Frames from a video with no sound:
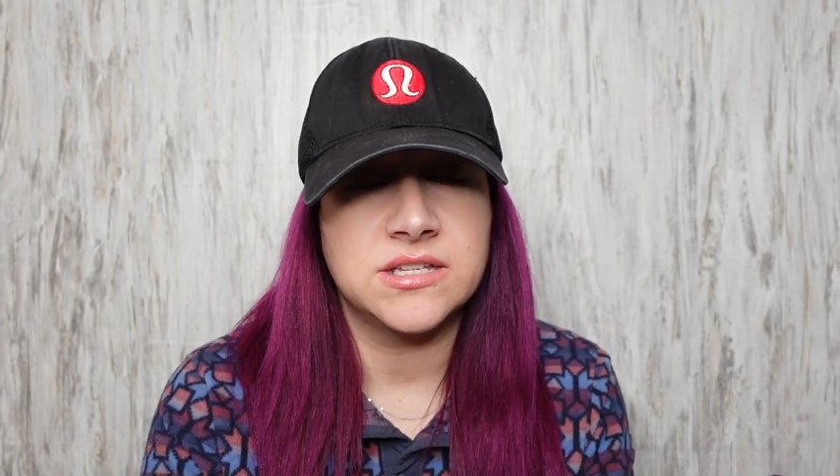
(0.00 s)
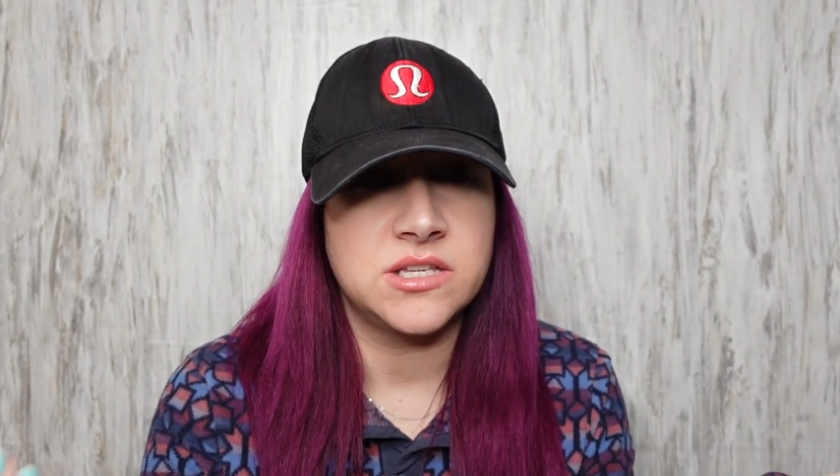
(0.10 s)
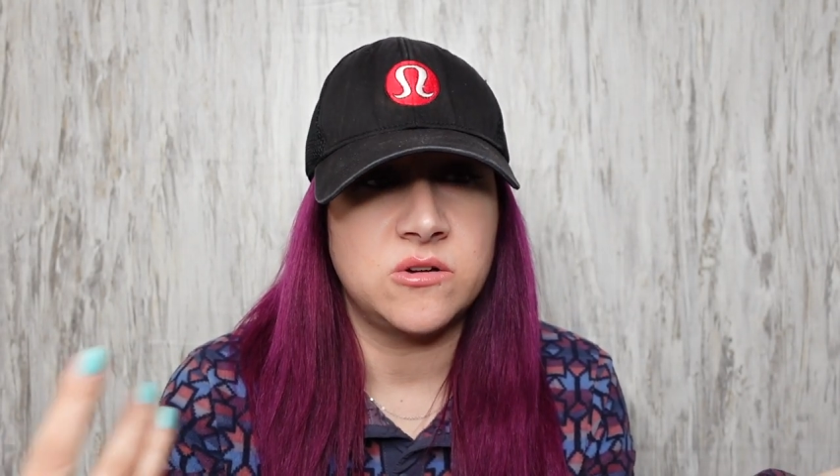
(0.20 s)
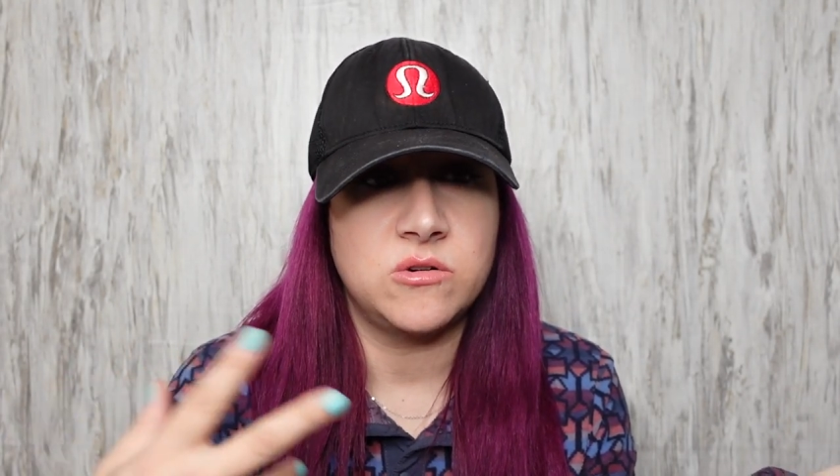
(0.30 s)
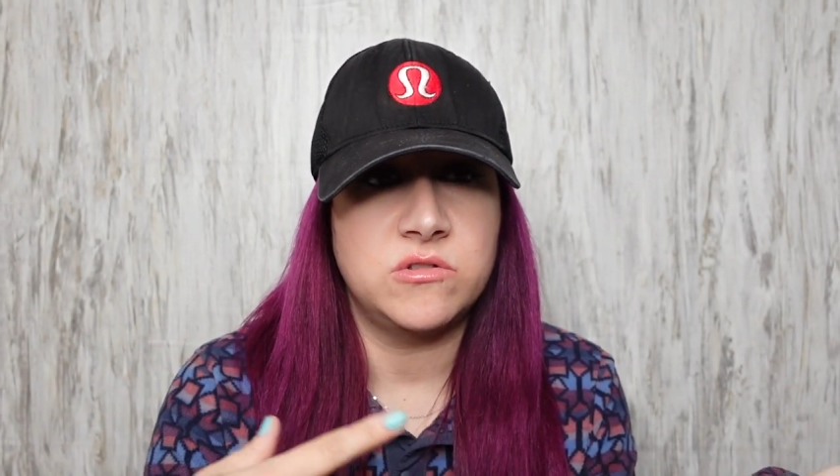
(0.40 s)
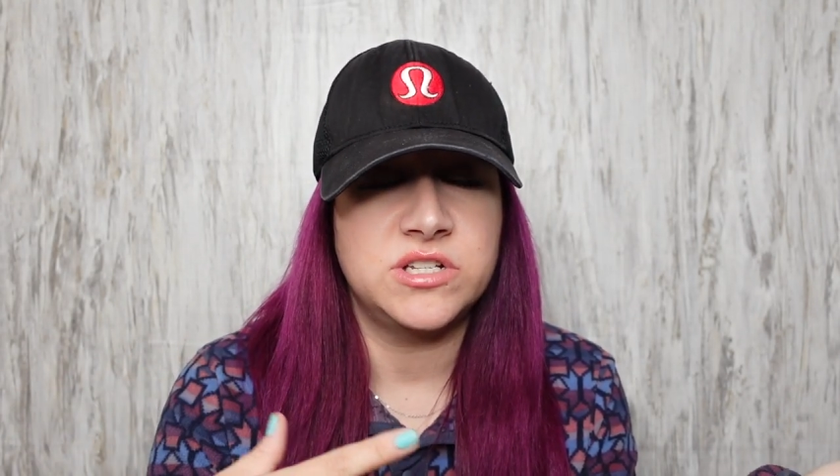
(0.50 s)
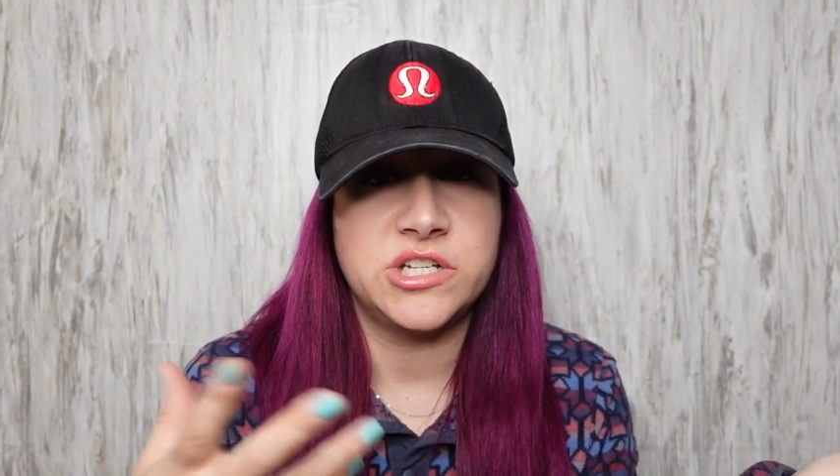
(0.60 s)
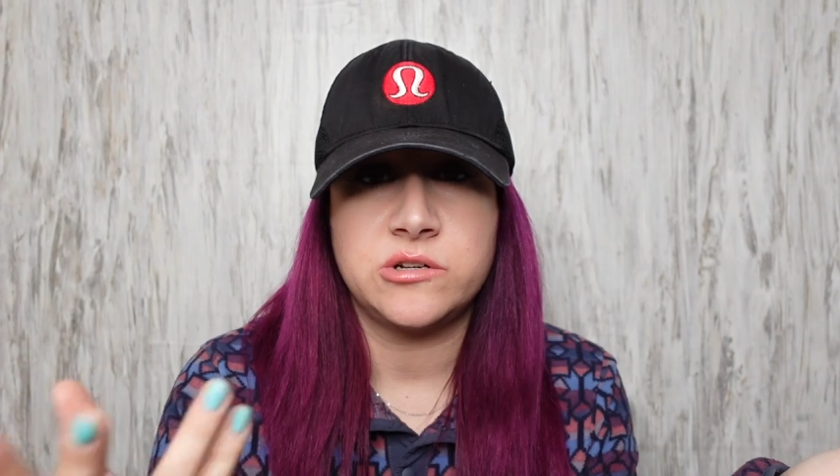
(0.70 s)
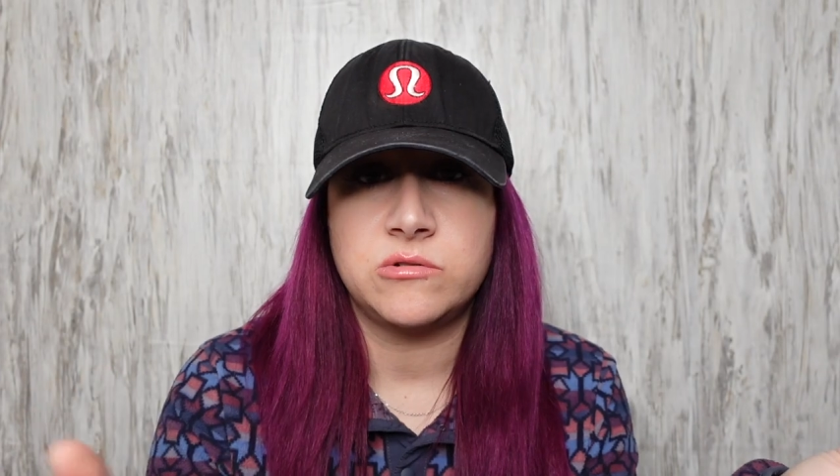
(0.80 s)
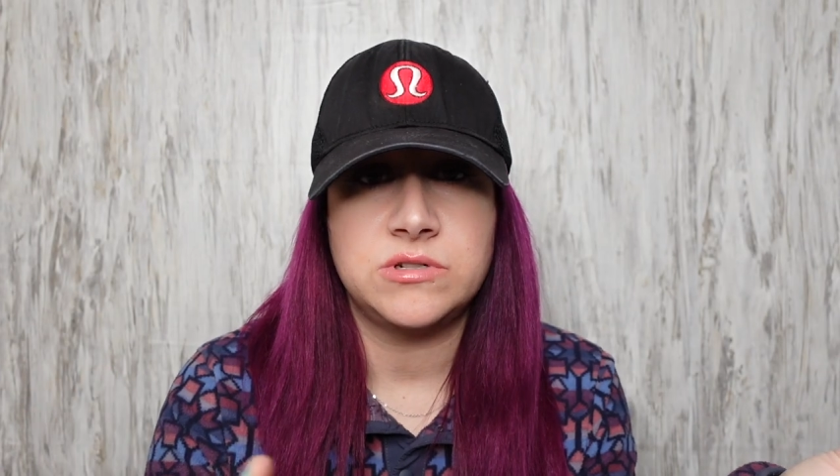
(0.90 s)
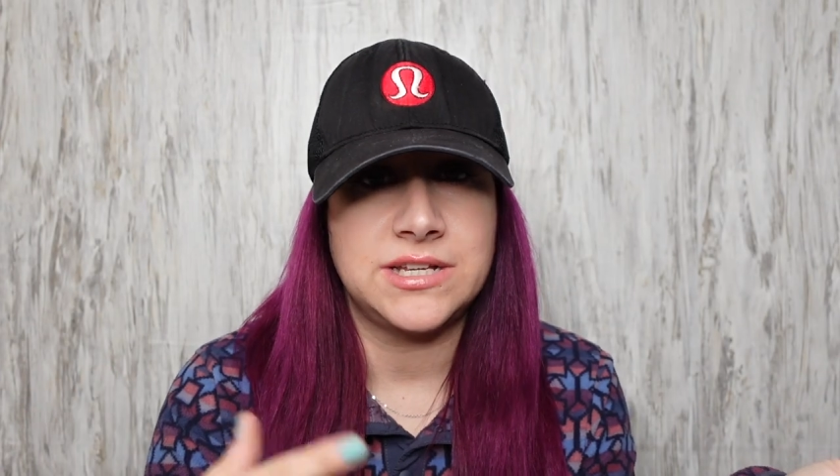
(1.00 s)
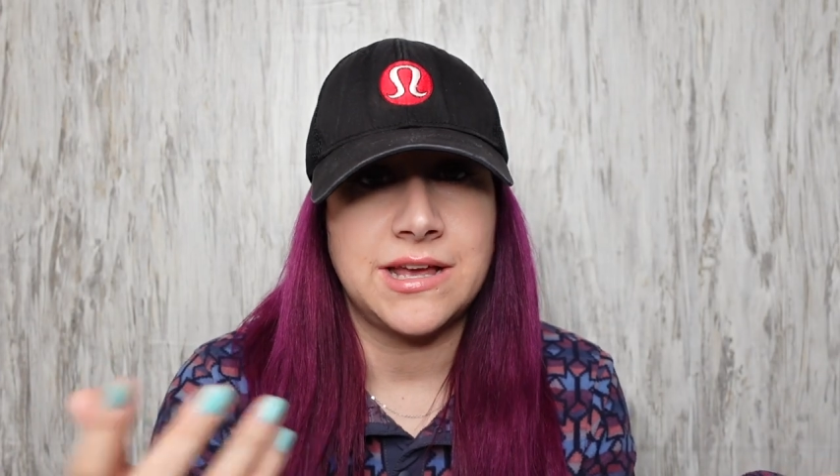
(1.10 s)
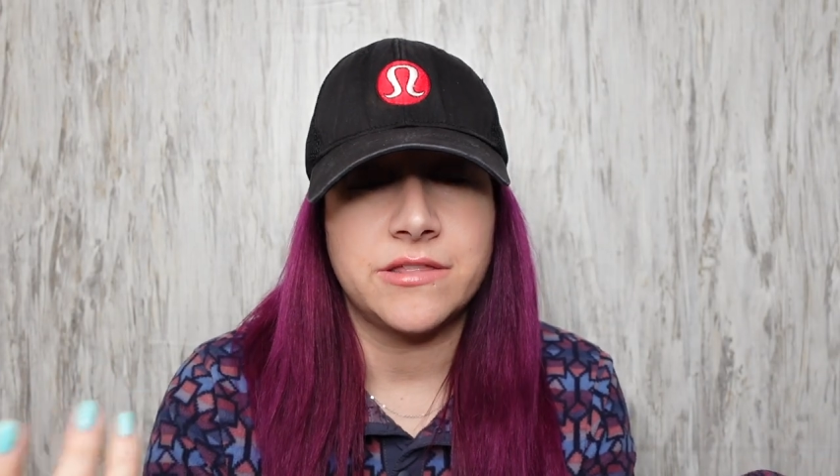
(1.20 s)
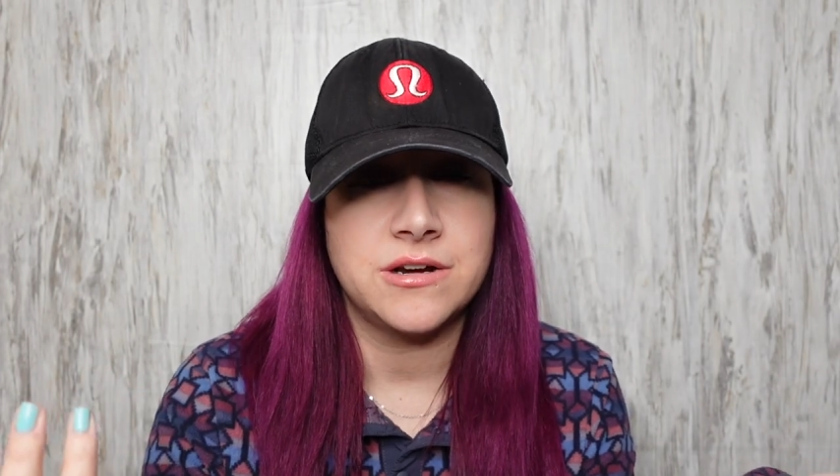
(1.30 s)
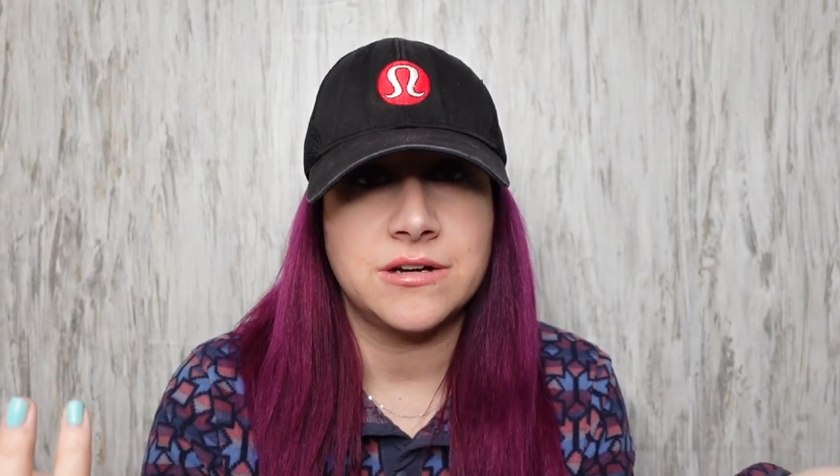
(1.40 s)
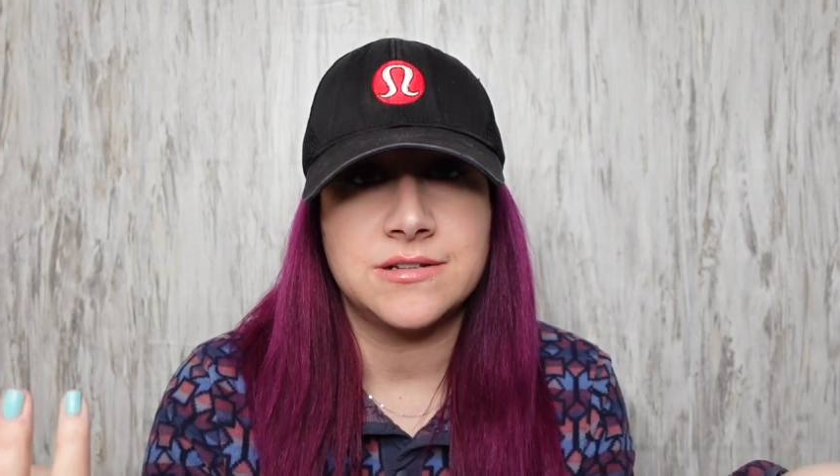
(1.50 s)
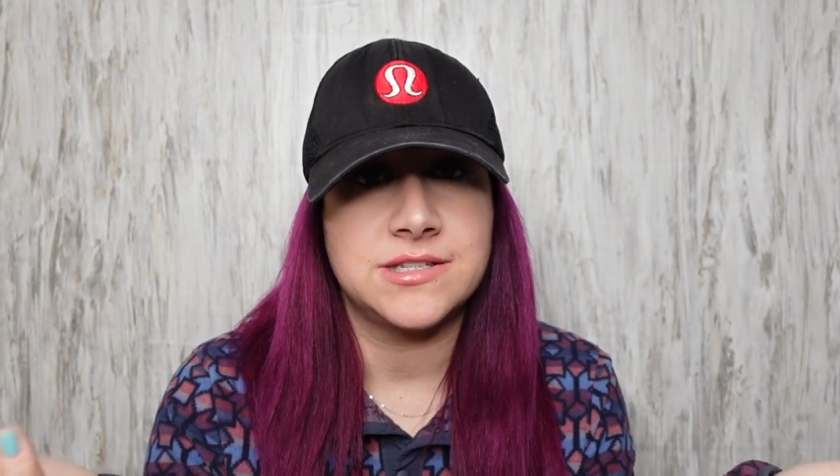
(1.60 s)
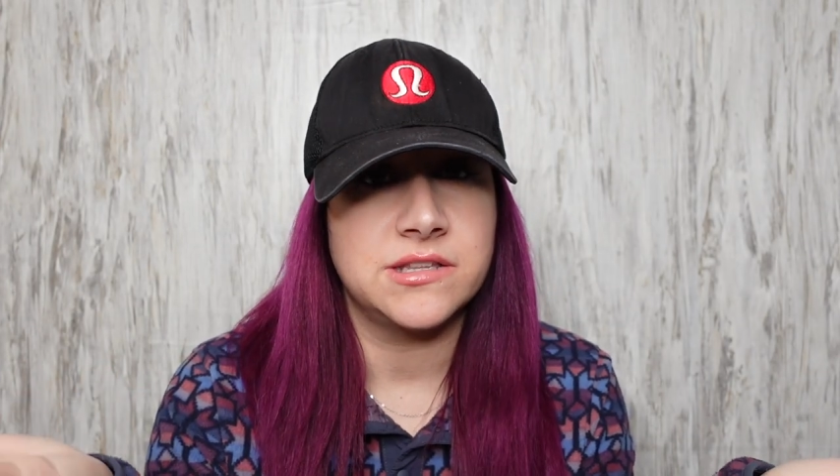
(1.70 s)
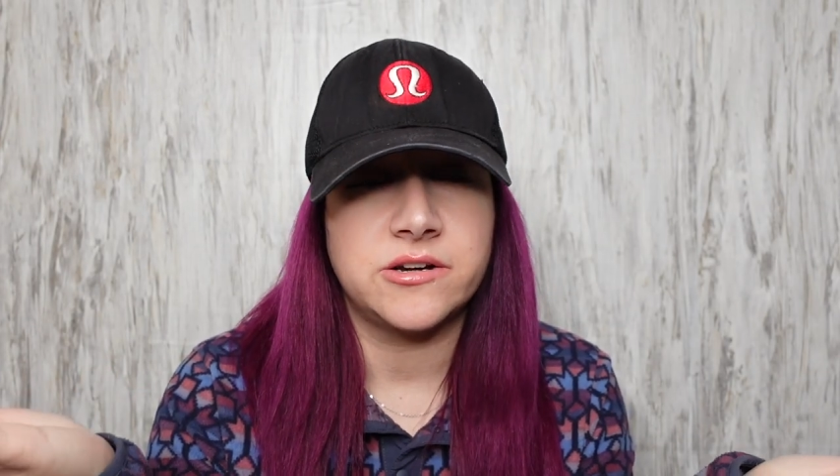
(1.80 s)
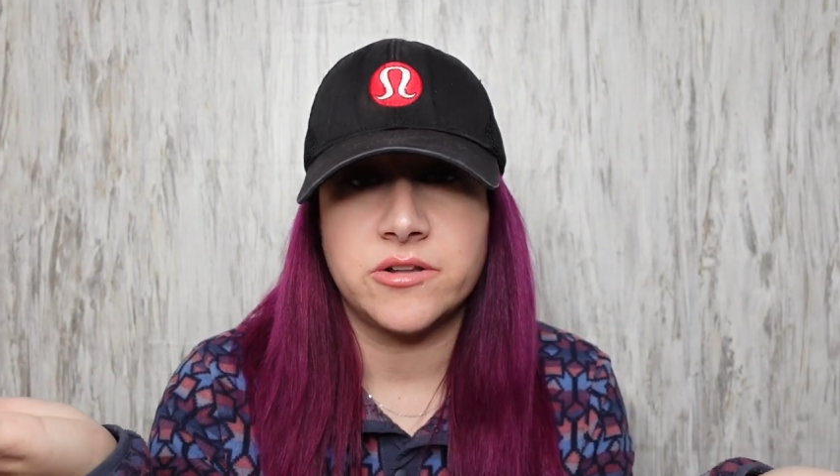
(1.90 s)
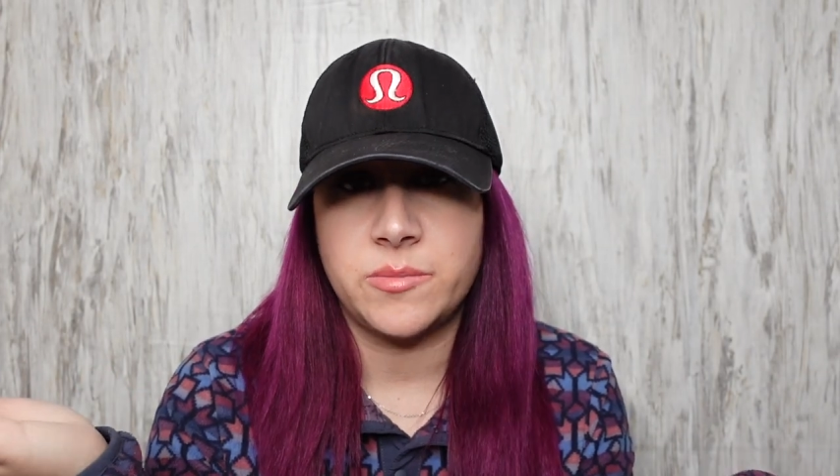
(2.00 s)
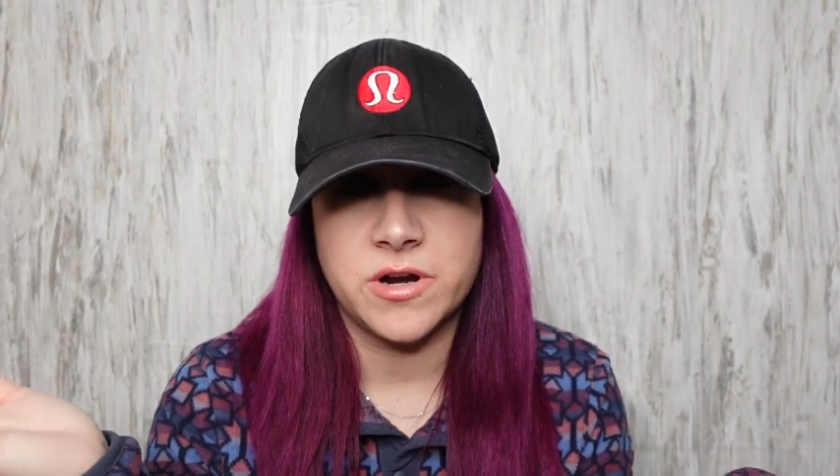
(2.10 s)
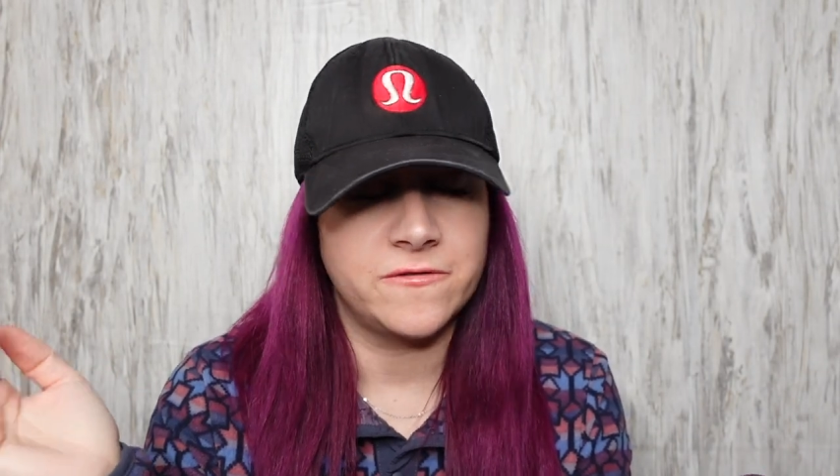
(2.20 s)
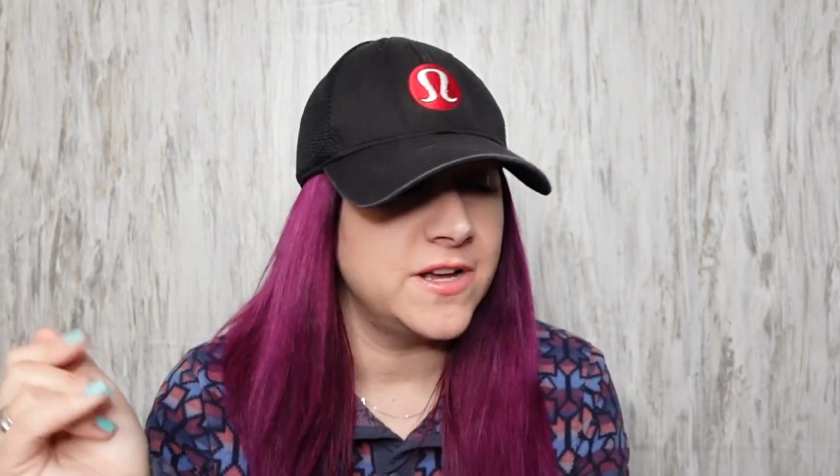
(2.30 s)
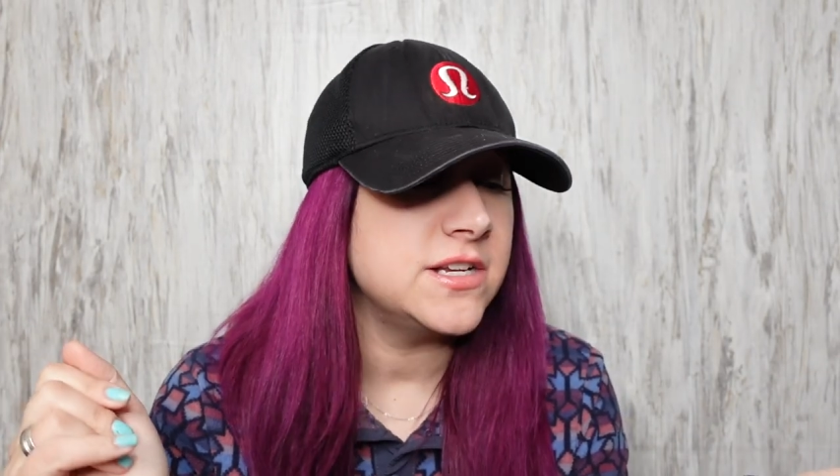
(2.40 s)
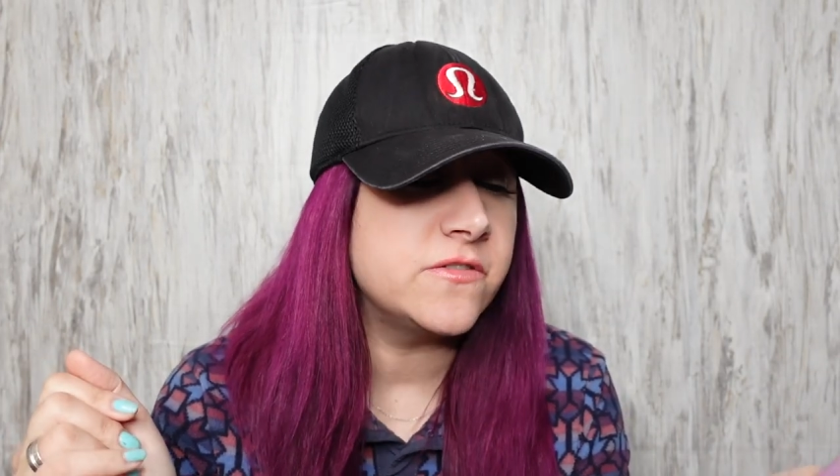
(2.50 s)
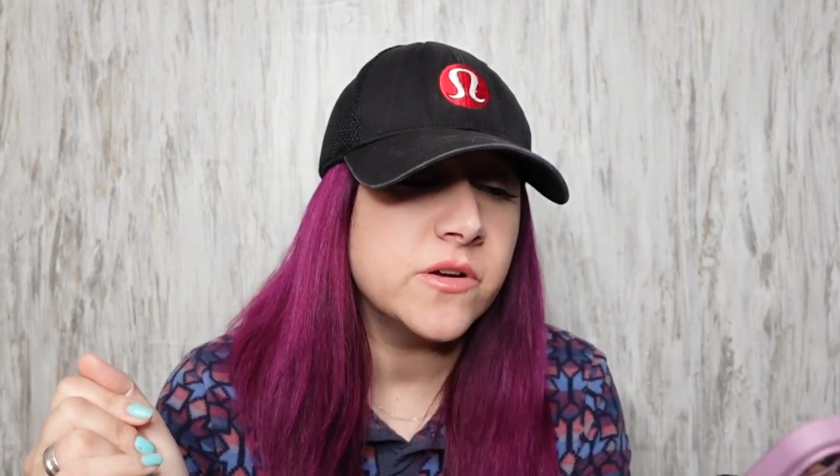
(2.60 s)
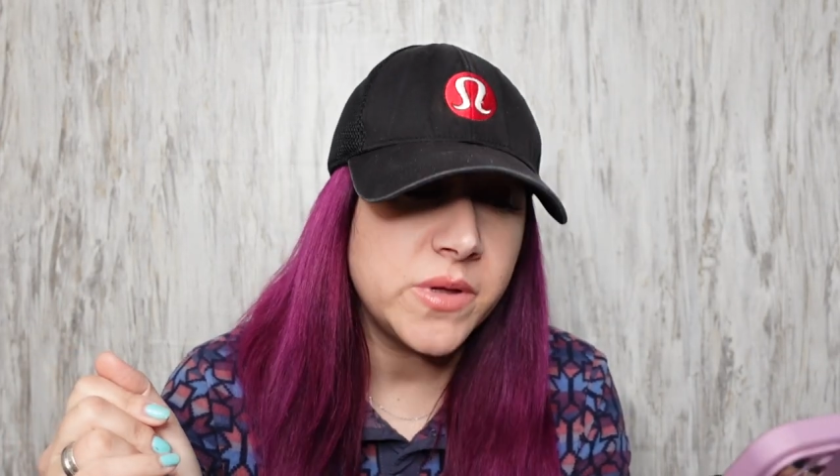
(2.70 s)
So the two together is literally perfect for